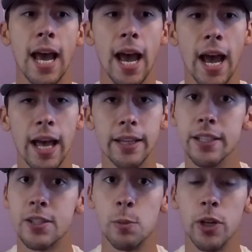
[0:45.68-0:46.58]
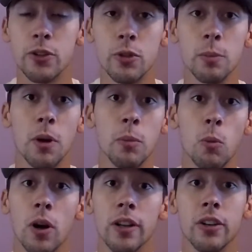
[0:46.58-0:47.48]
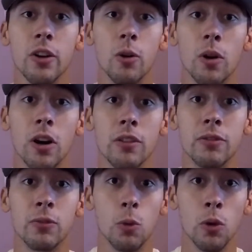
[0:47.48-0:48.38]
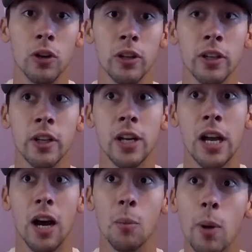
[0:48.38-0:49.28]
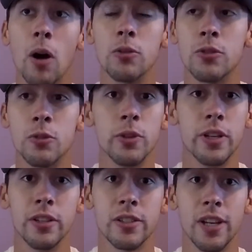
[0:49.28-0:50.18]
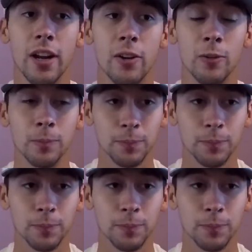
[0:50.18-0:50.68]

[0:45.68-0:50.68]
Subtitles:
And this has been a trip I've been wanting to go on for about 2 years now.